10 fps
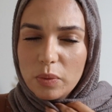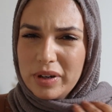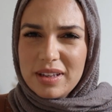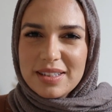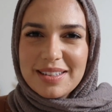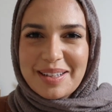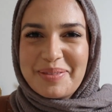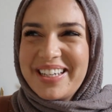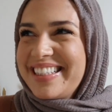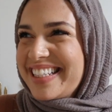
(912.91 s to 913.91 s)
Where do these
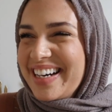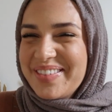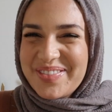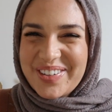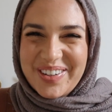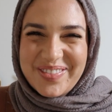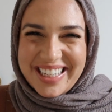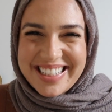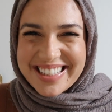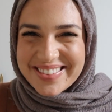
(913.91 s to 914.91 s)
assumptions come from? I
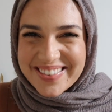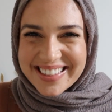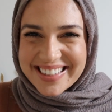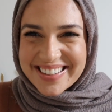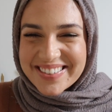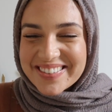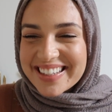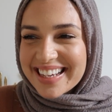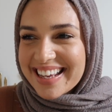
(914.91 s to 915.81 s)
just want to know.